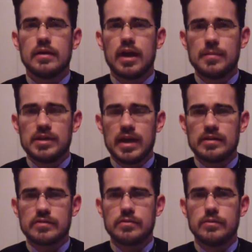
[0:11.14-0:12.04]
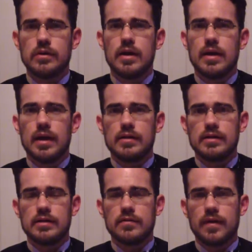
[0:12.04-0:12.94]
I've been asked to
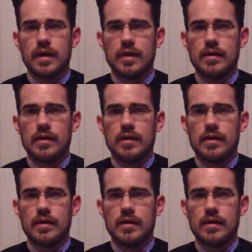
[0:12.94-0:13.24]
identify